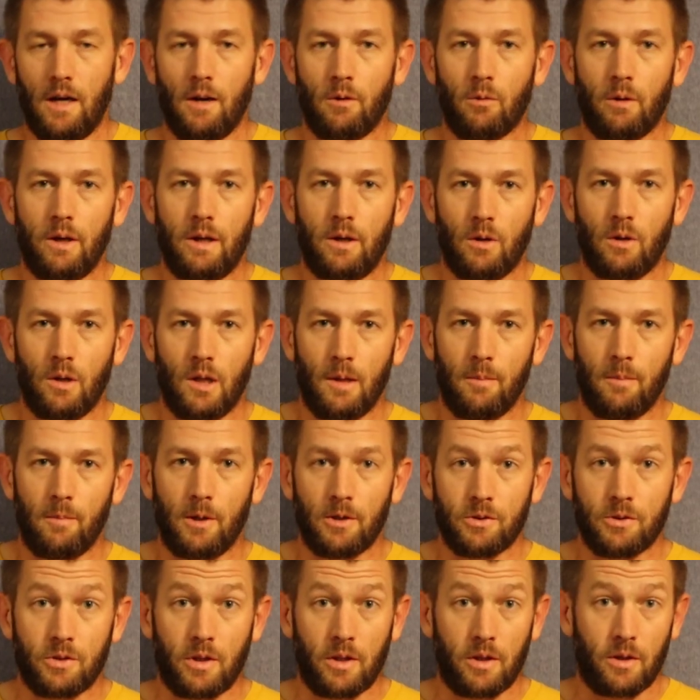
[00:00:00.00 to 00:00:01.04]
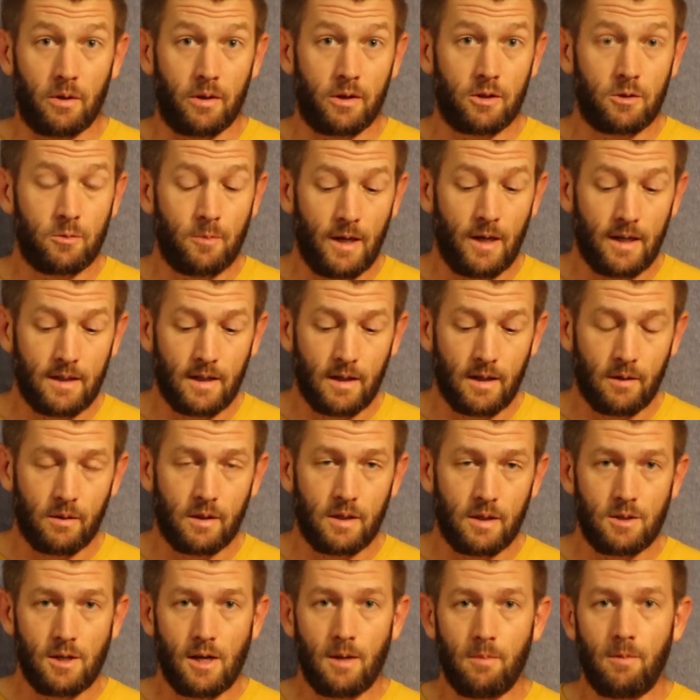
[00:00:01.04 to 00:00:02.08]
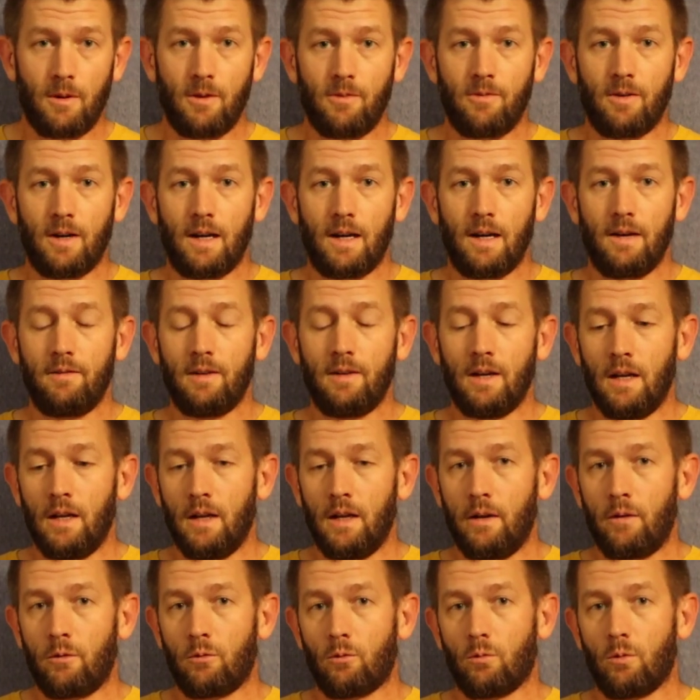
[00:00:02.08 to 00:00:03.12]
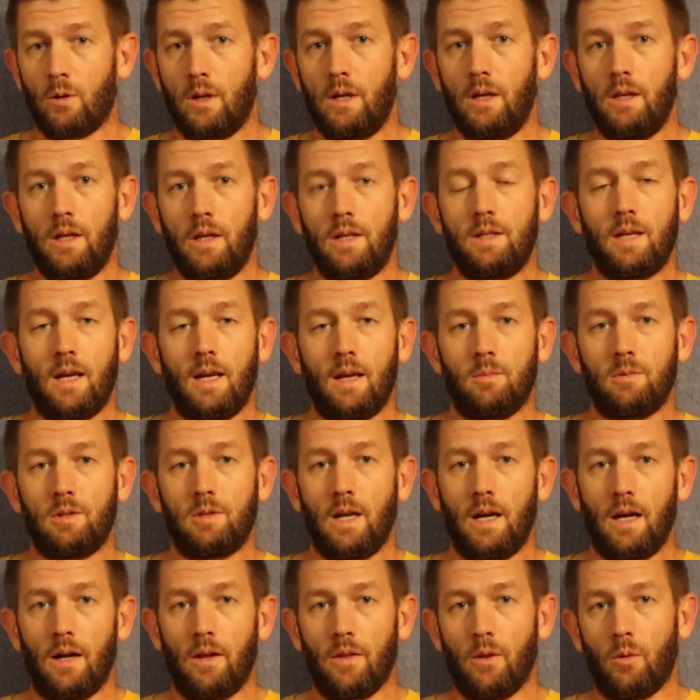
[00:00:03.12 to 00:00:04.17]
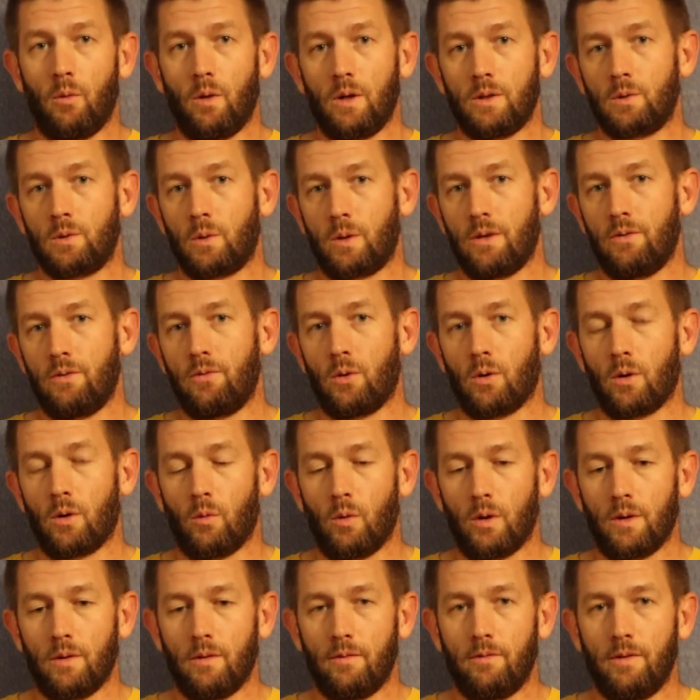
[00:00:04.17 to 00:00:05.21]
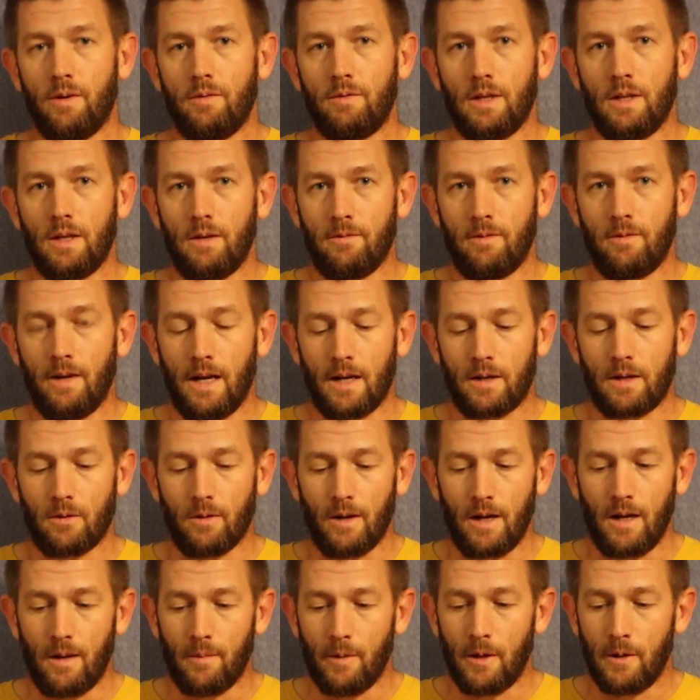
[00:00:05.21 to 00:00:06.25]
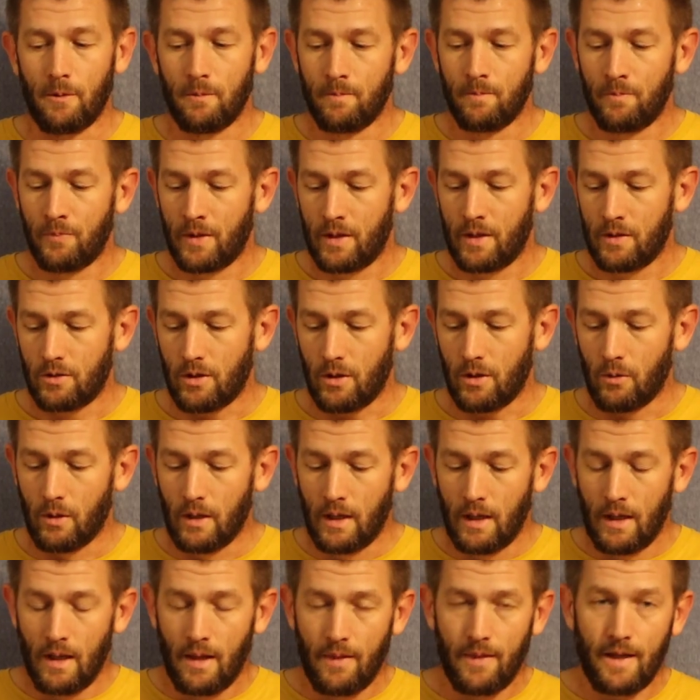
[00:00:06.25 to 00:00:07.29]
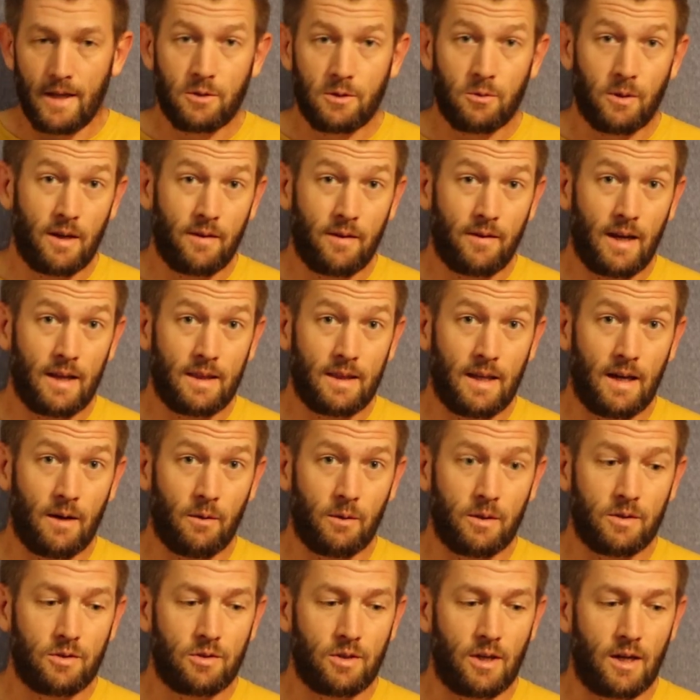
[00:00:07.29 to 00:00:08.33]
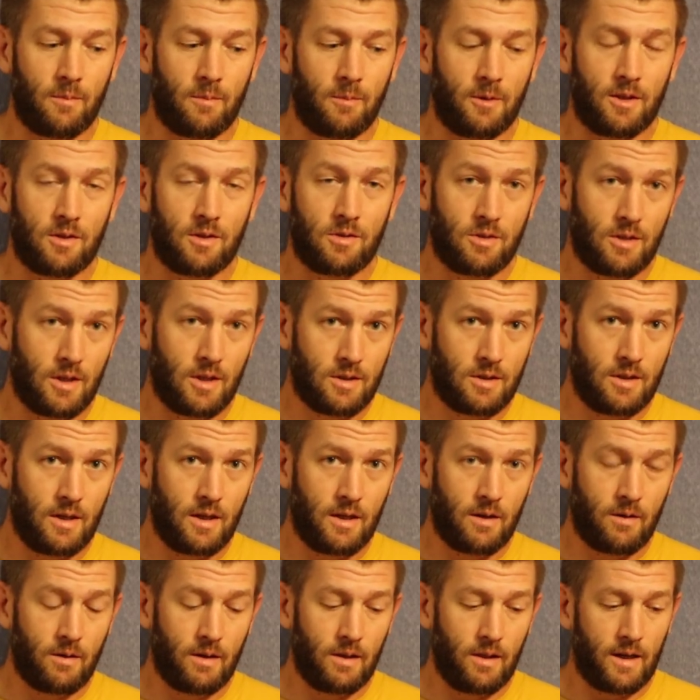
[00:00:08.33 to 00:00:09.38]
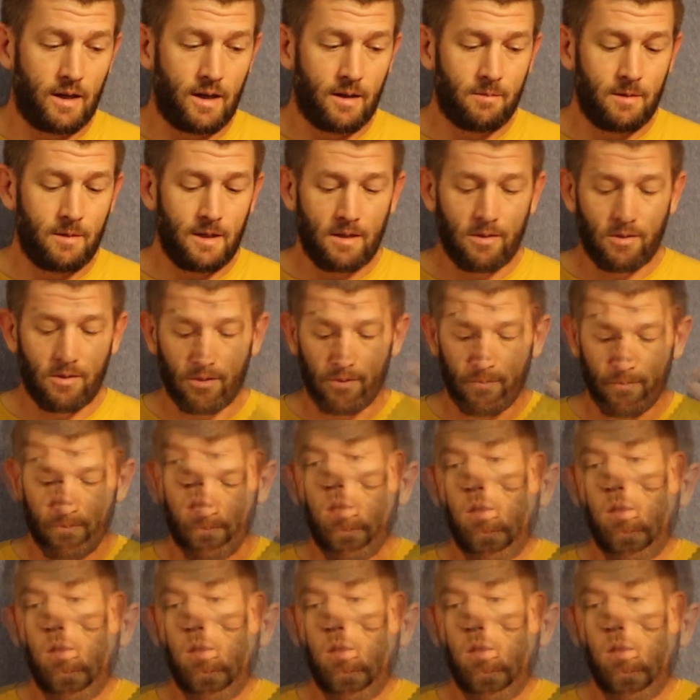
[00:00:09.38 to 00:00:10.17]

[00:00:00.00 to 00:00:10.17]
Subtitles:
recoil impulse that they're expecting with the JP5. Really tames down the 124, 115 factory ammo. So that's why I've got that one set up at the 60 degree lock piece.